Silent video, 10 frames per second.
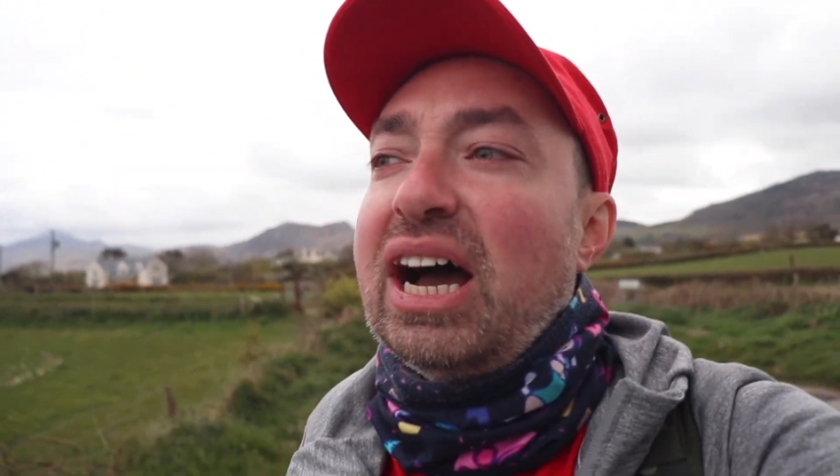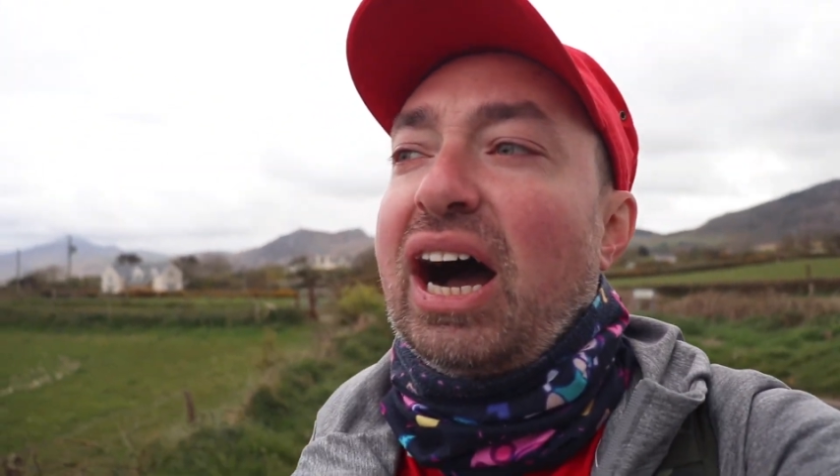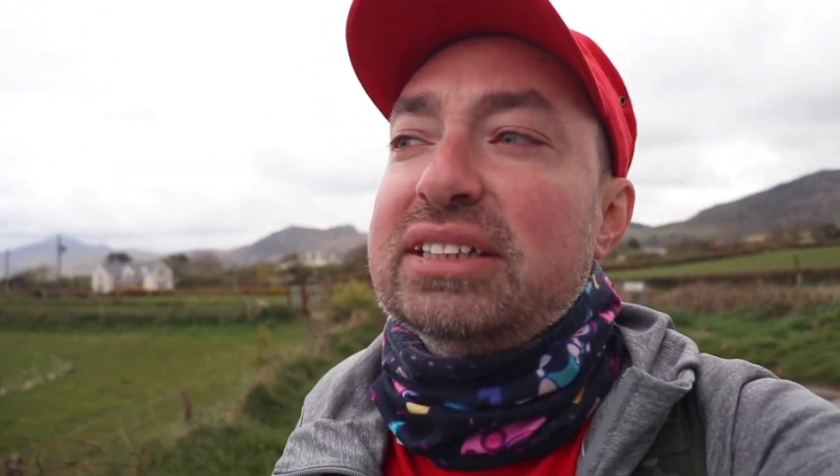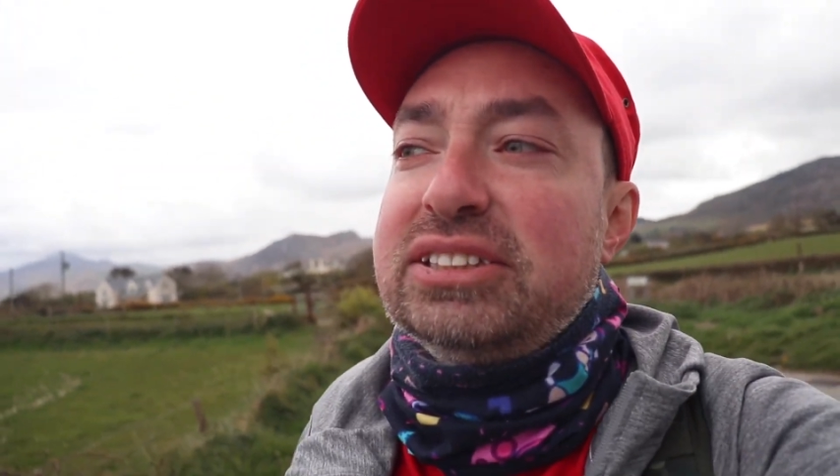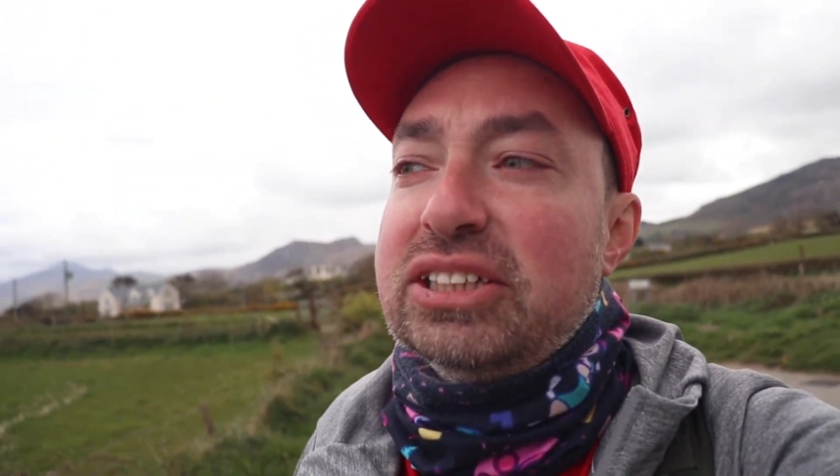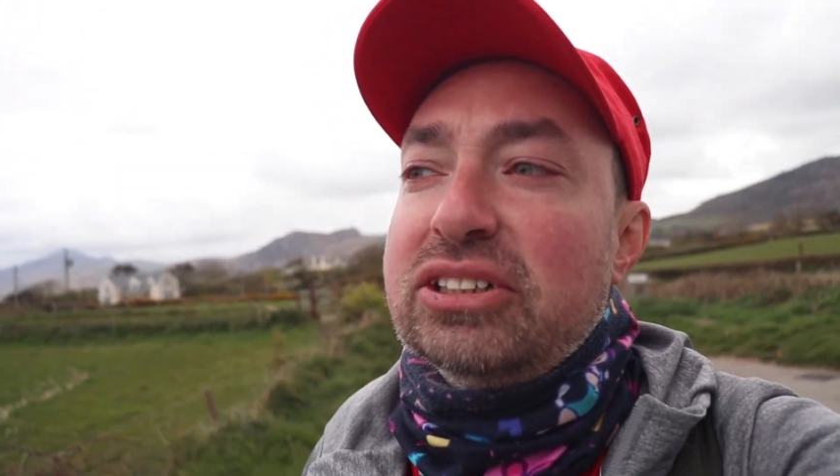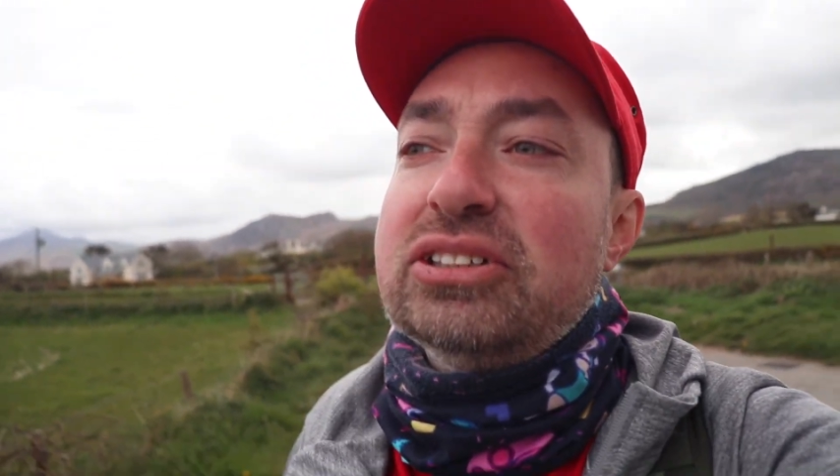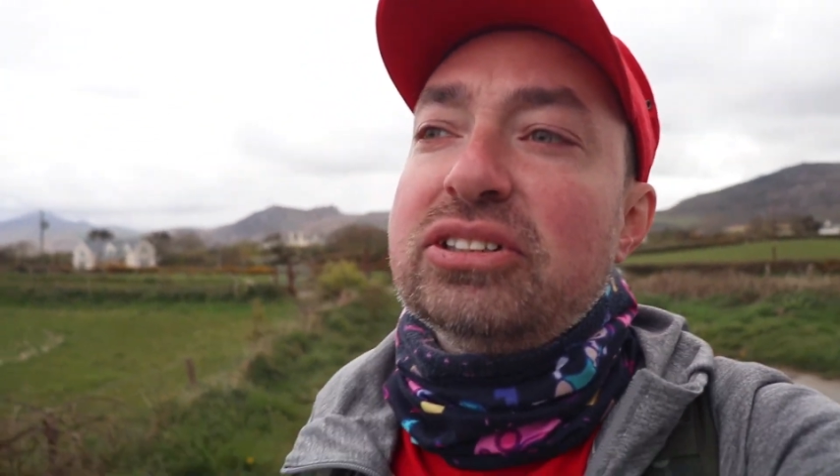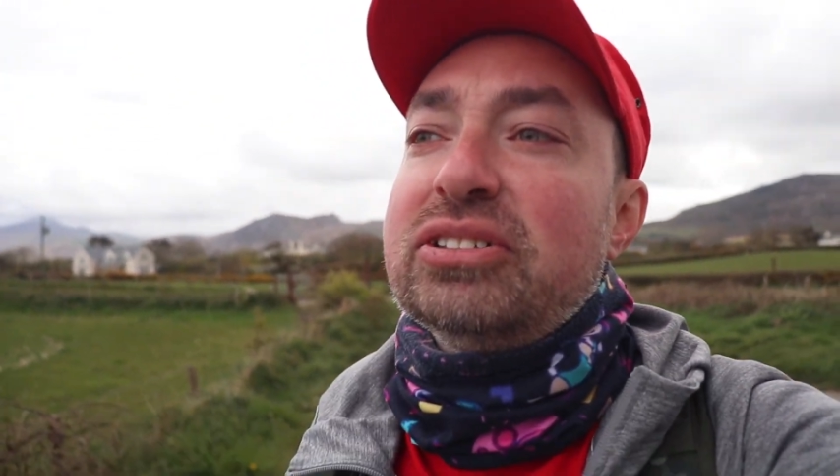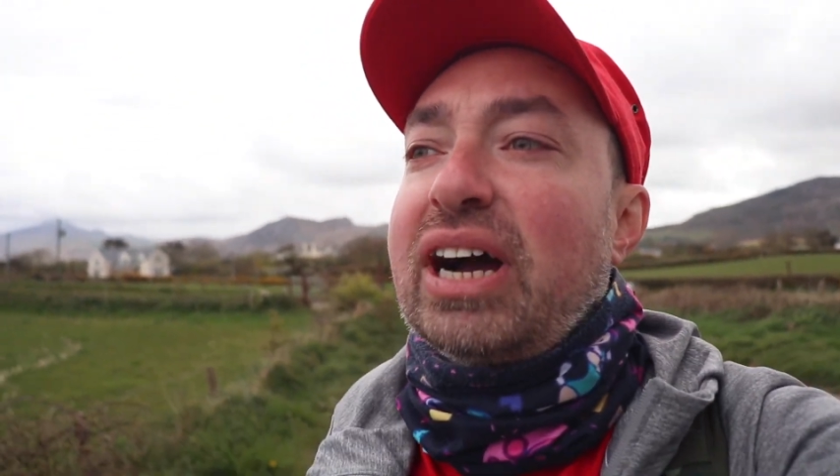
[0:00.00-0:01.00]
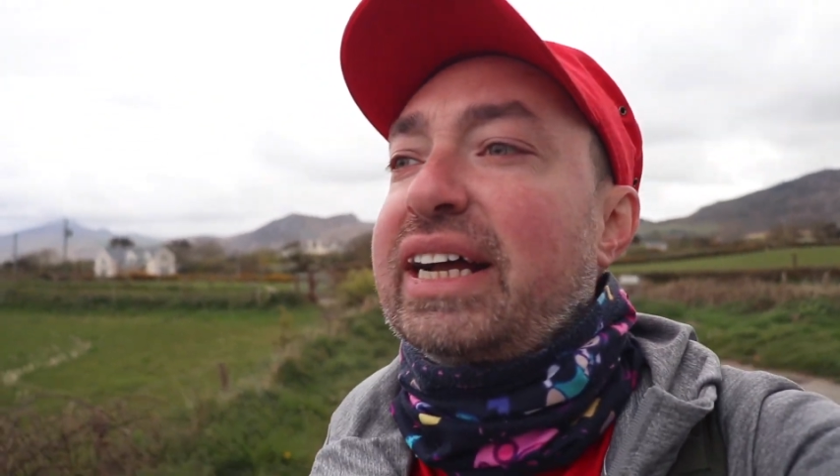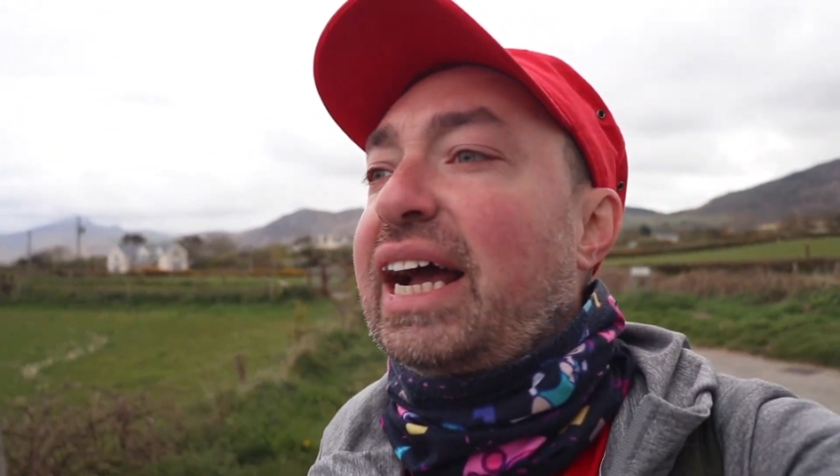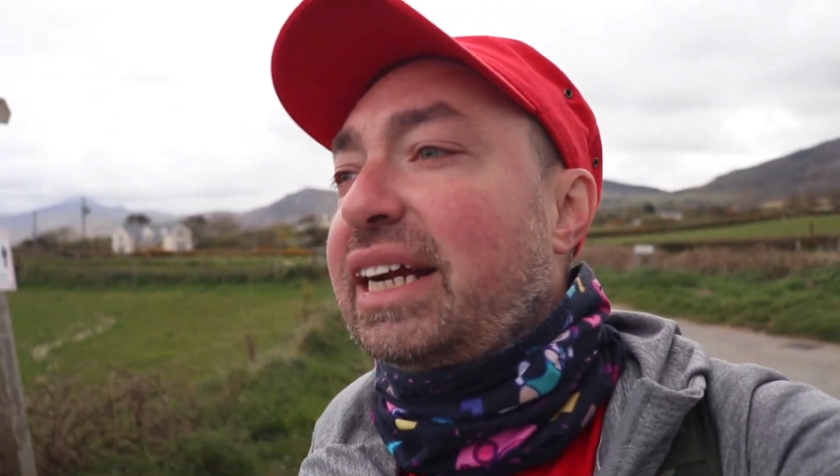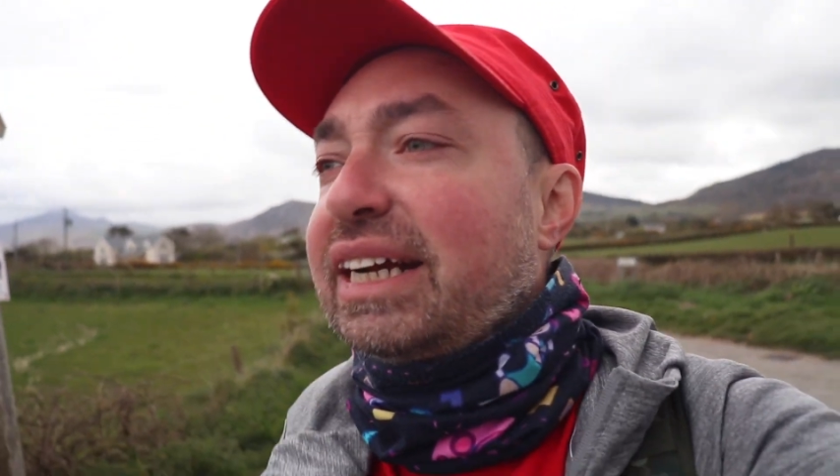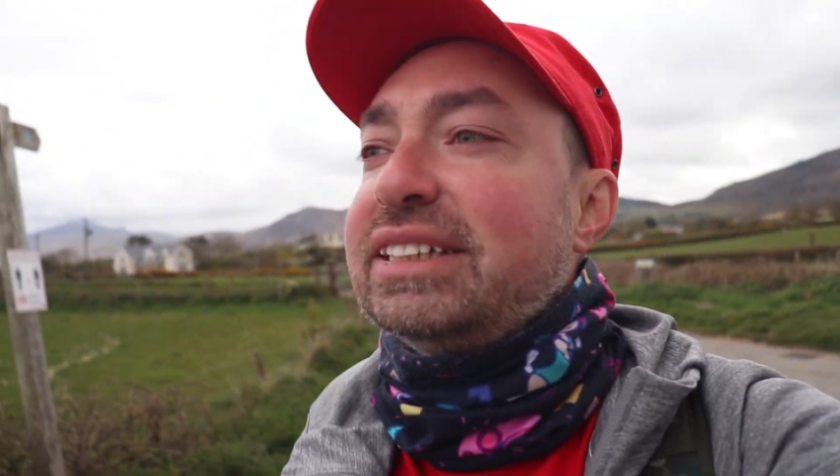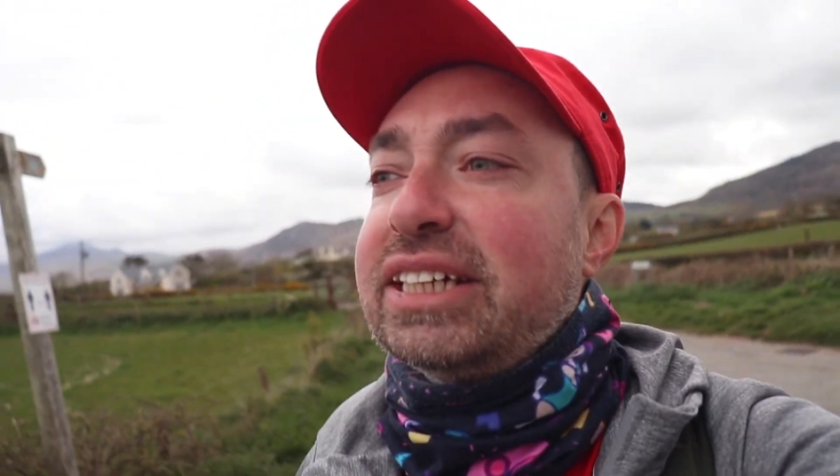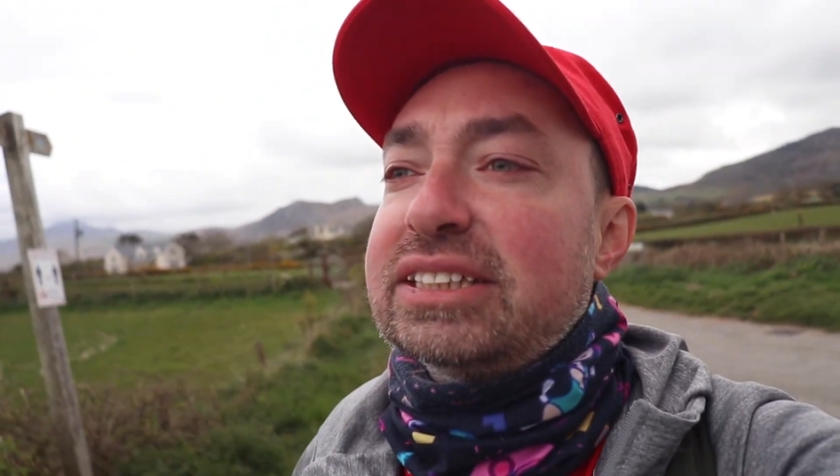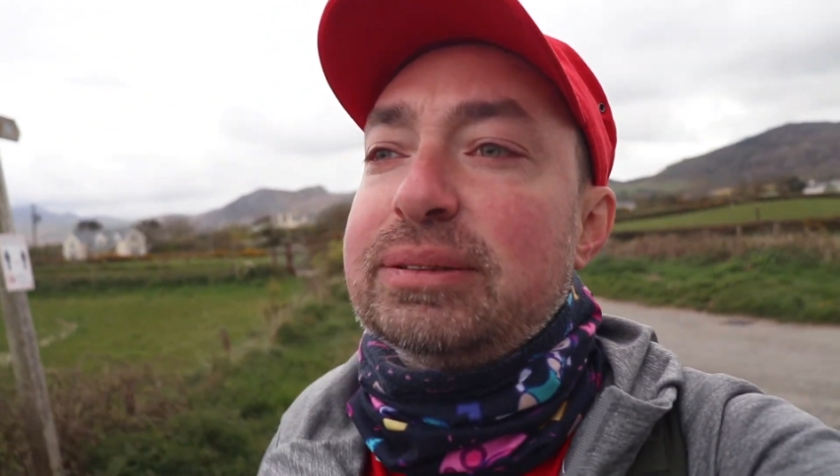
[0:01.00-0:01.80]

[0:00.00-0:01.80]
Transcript: I can just